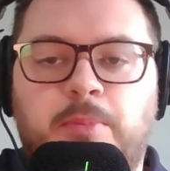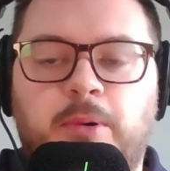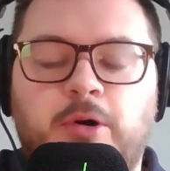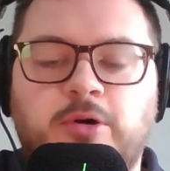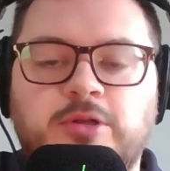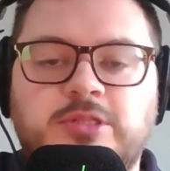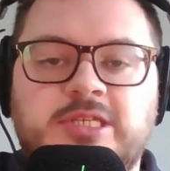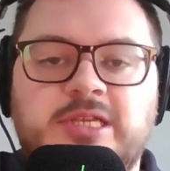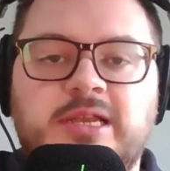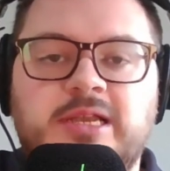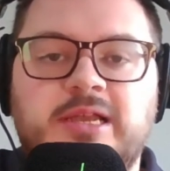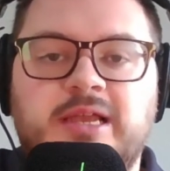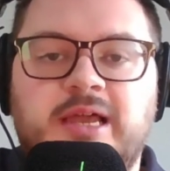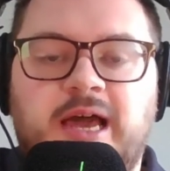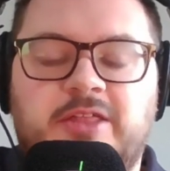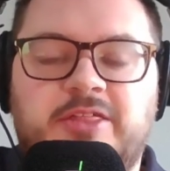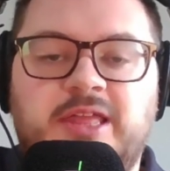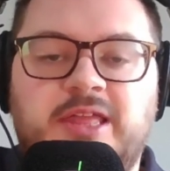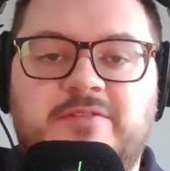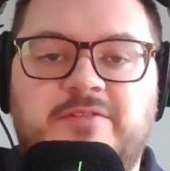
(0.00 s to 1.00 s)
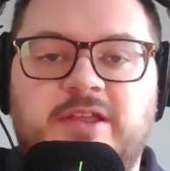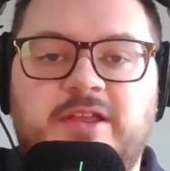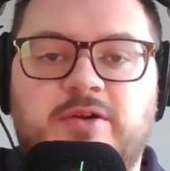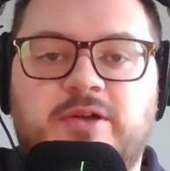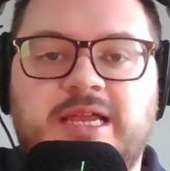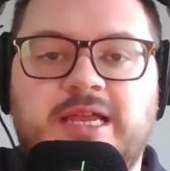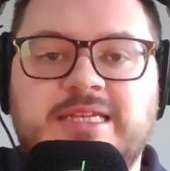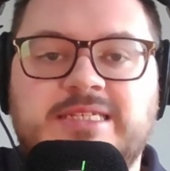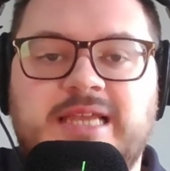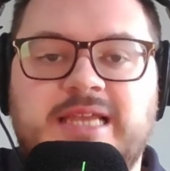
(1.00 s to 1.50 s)
But I think if you
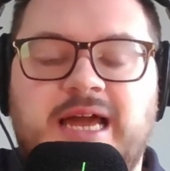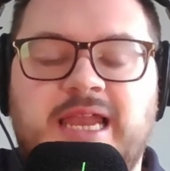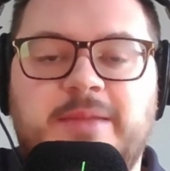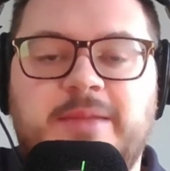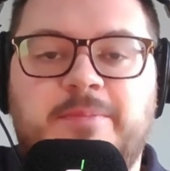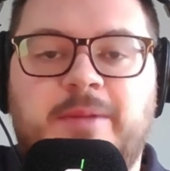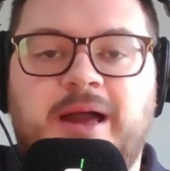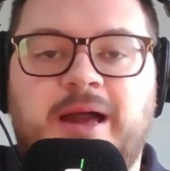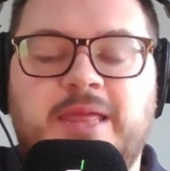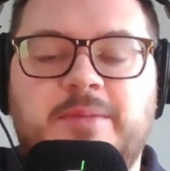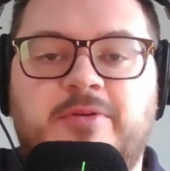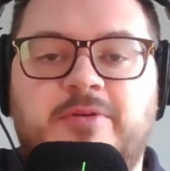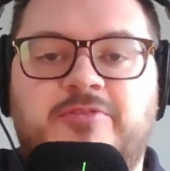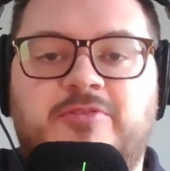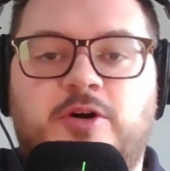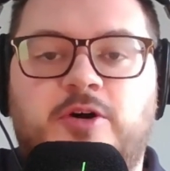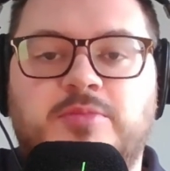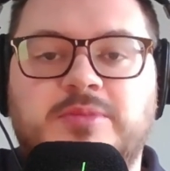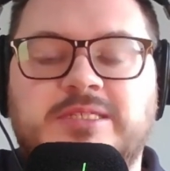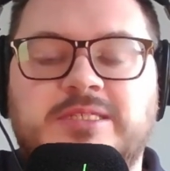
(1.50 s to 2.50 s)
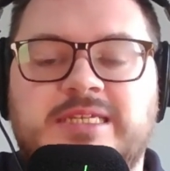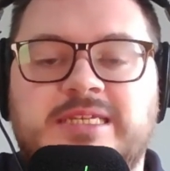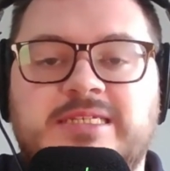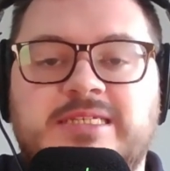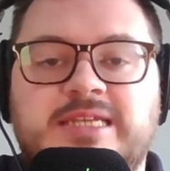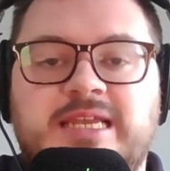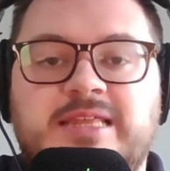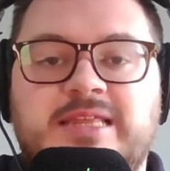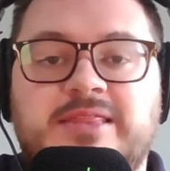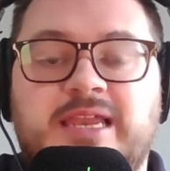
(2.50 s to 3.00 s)
look at his Ali Pali
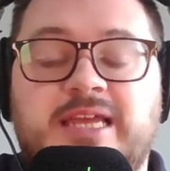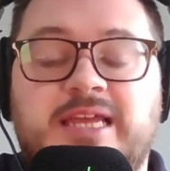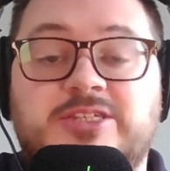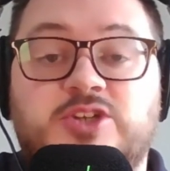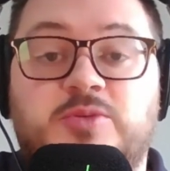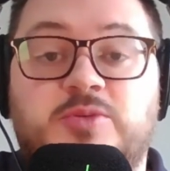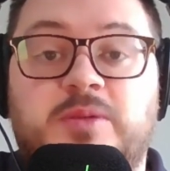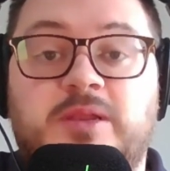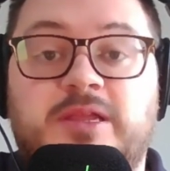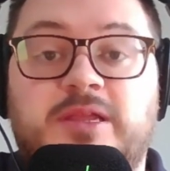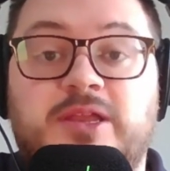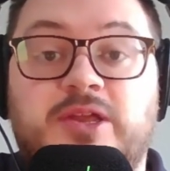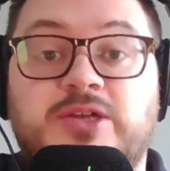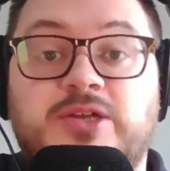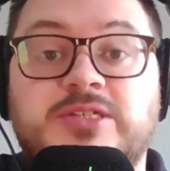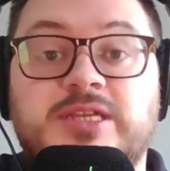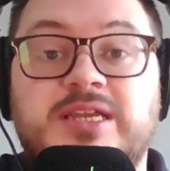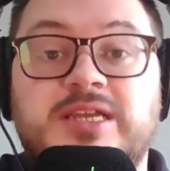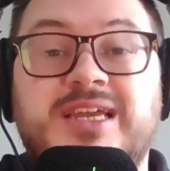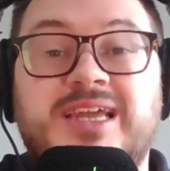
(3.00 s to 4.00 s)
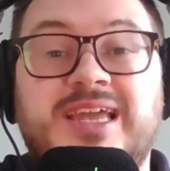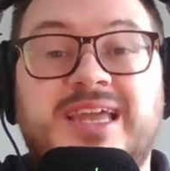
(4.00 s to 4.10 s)
performances in the last couple of years,